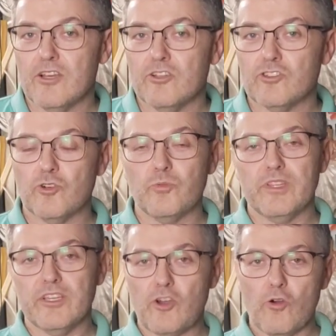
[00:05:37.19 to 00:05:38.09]
So when
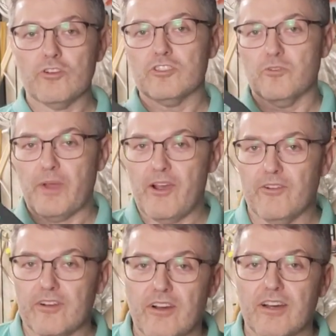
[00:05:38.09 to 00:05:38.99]
the encoders are
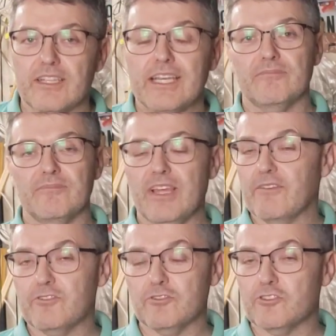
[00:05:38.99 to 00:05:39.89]
powered on, they
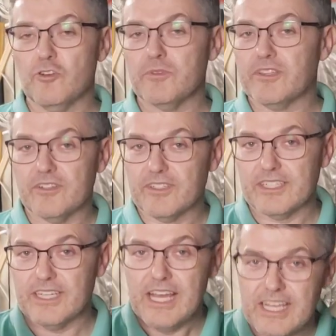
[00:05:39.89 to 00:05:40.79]
have to assume that they're
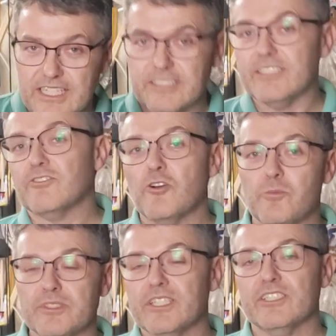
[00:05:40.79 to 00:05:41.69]
at a zero
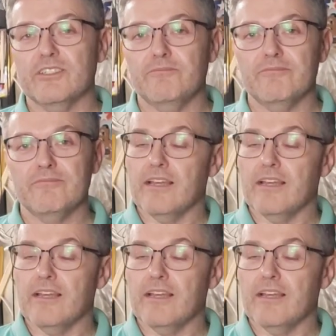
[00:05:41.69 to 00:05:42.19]
position.